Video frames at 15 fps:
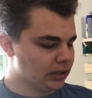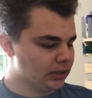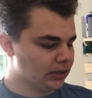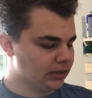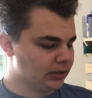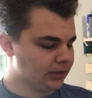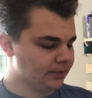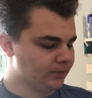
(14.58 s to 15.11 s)

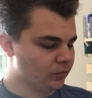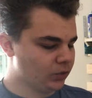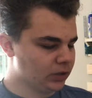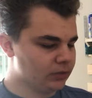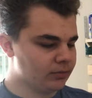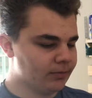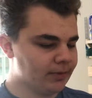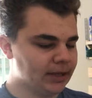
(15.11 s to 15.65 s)
We're going
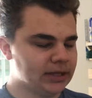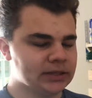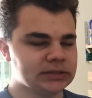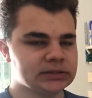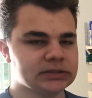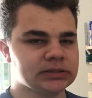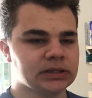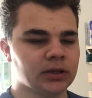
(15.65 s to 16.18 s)
to be making
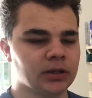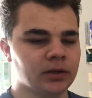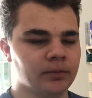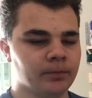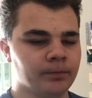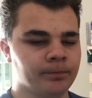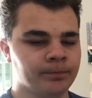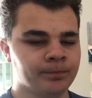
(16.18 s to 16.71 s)

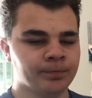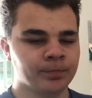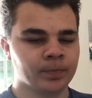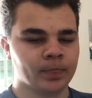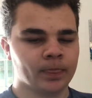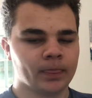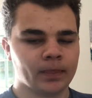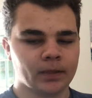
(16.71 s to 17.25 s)
some,
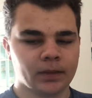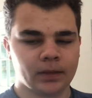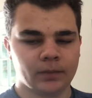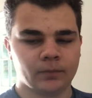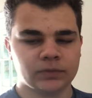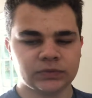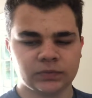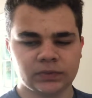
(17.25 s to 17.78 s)

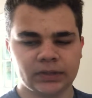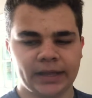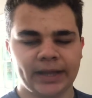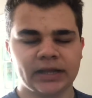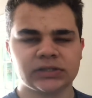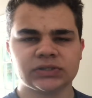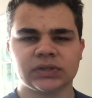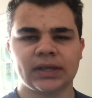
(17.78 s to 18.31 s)
what's the word,
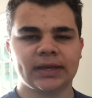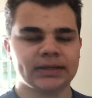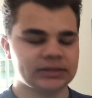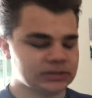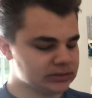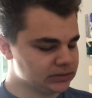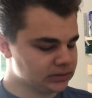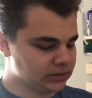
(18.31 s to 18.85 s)
hair
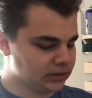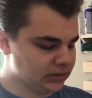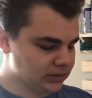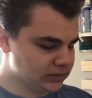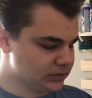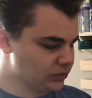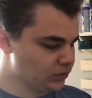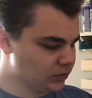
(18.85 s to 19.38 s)
slides, I think
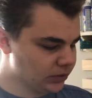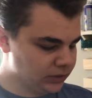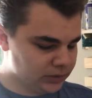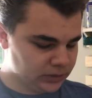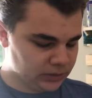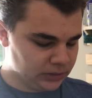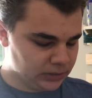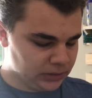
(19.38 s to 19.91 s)
is the word.
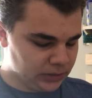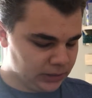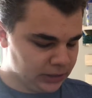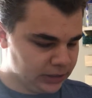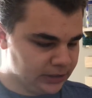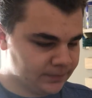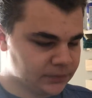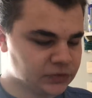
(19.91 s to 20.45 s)

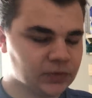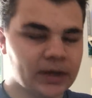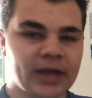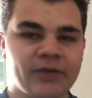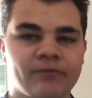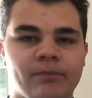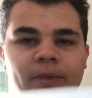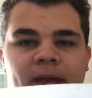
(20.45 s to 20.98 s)
So I
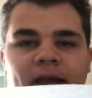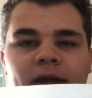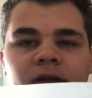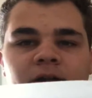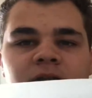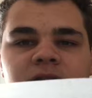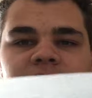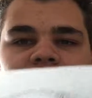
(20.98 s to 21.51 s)
have
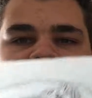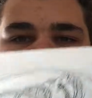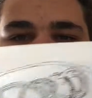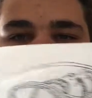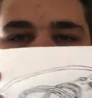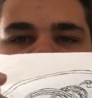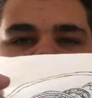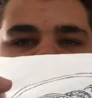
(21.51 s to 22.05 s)
patterns. They're on
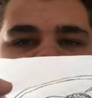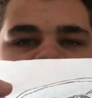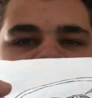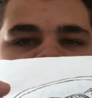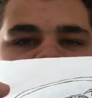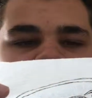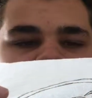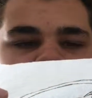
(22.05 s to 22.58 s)
tracing
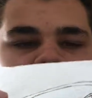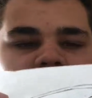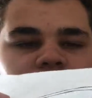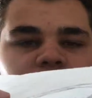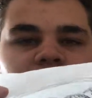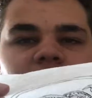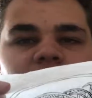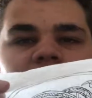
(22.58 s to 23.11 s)
film because
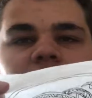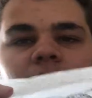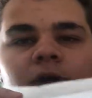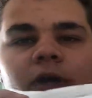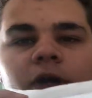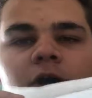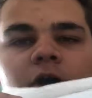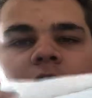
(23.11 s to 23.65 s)
we're going to be
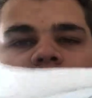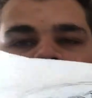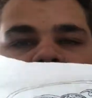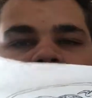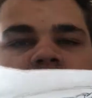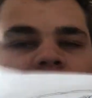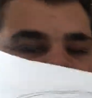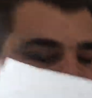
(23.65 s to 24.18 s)
doing carving.